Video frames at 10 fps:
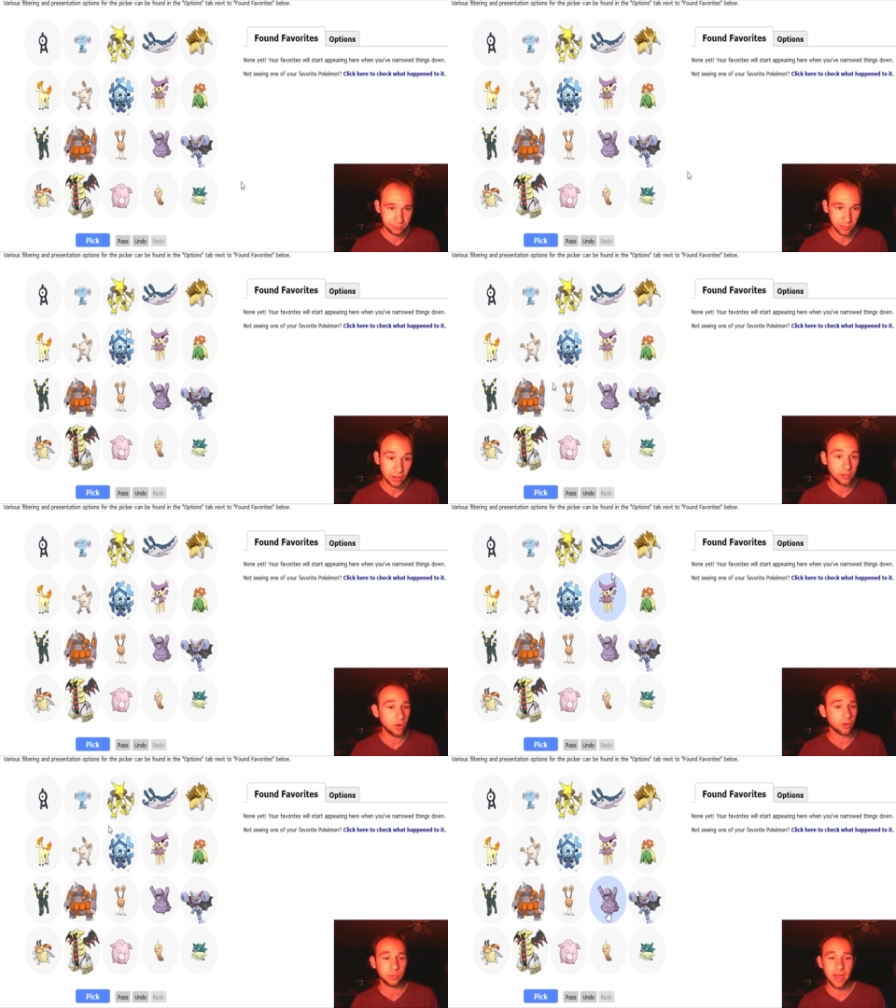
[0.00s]
And you
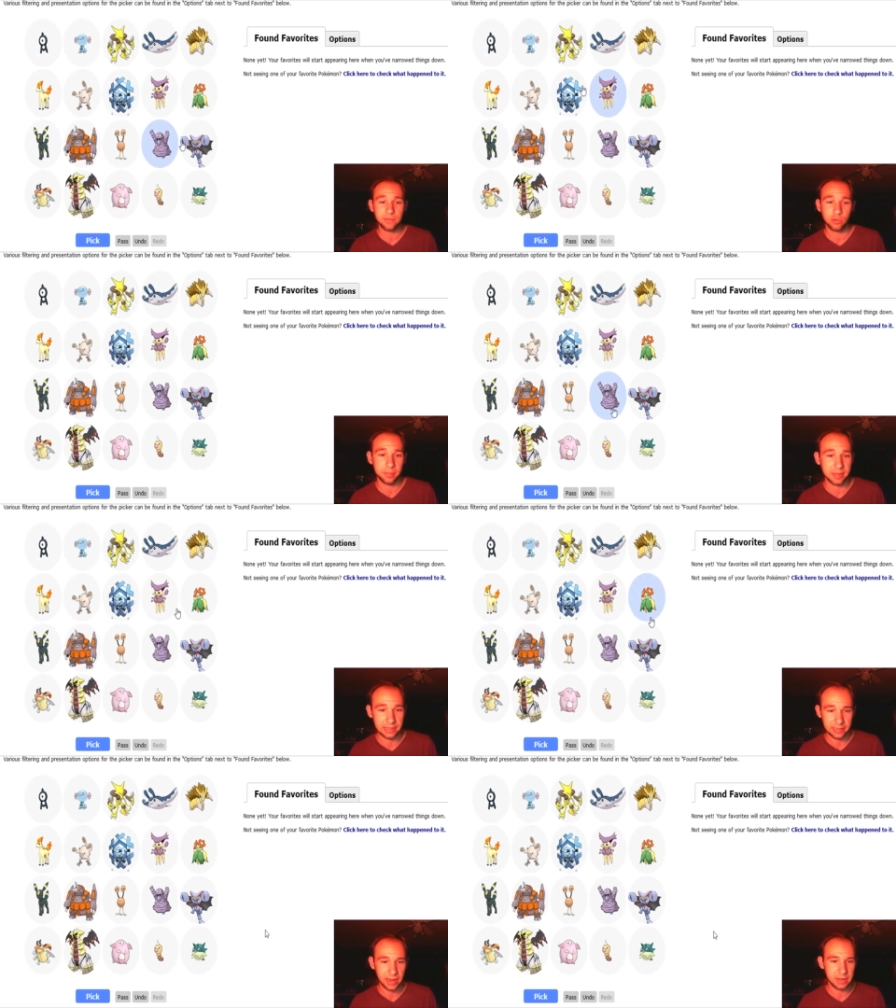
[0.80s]
notice we haven't
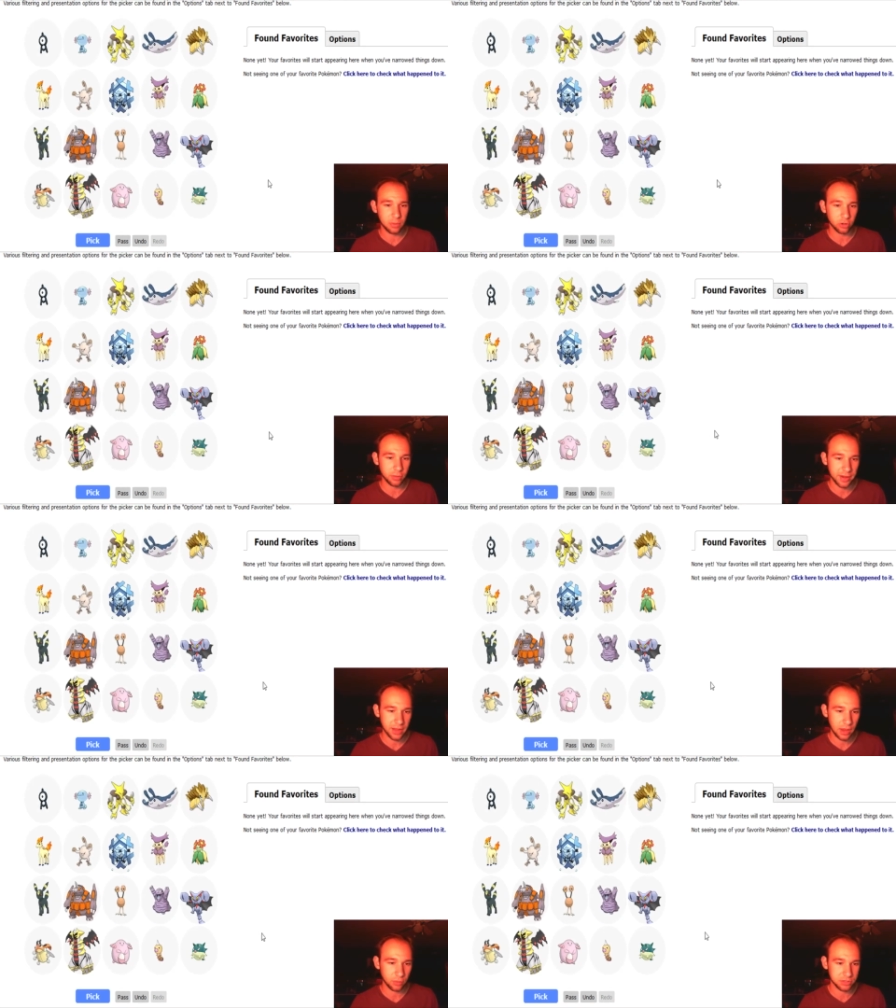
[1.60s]
repeated any Pokemon
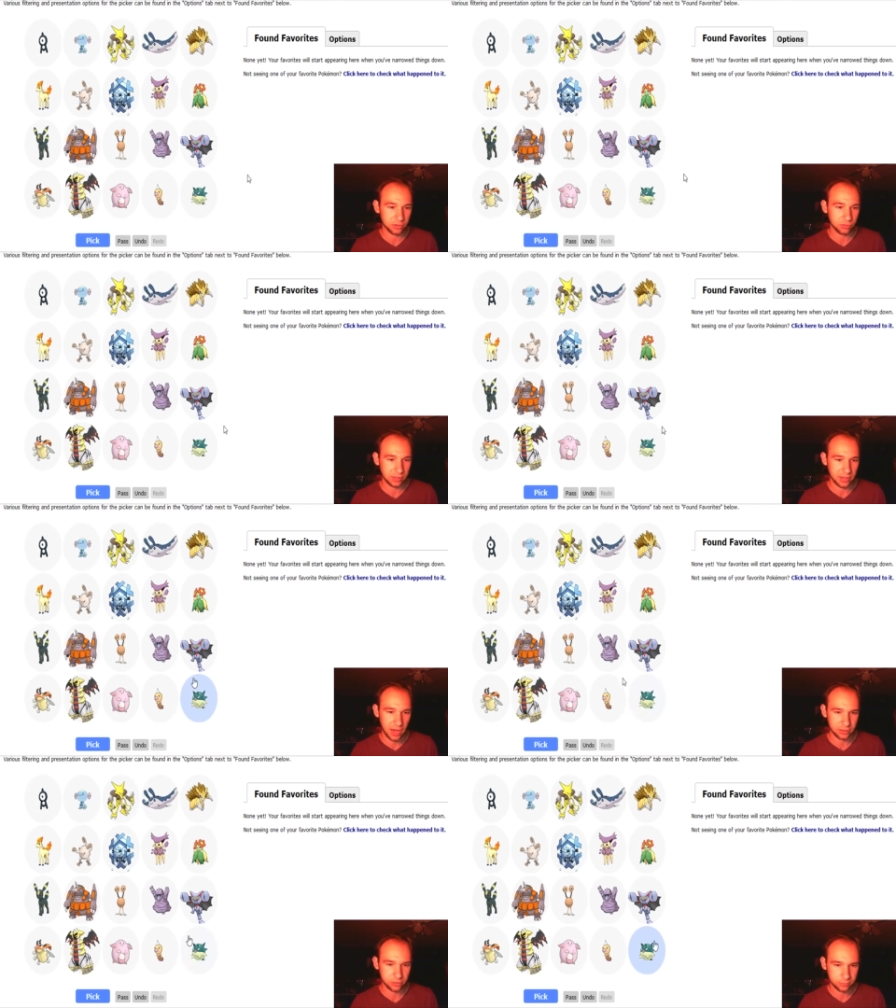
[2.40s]
yet, which is really
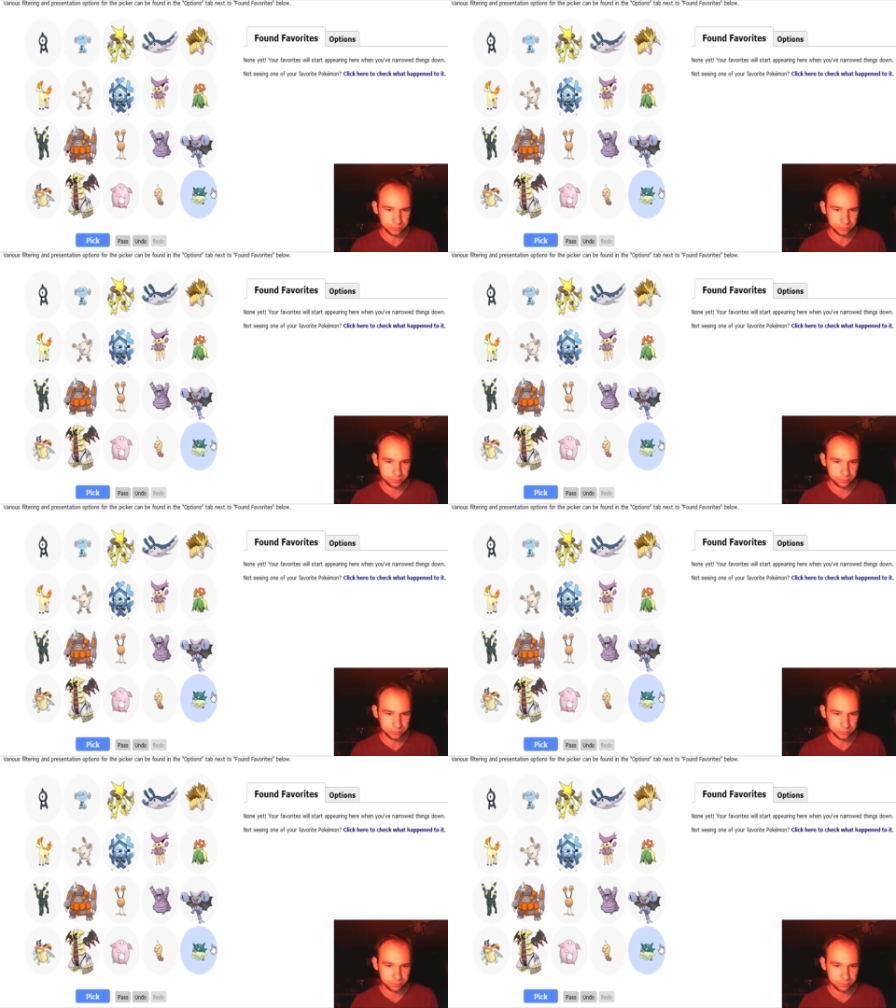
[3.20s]
nice.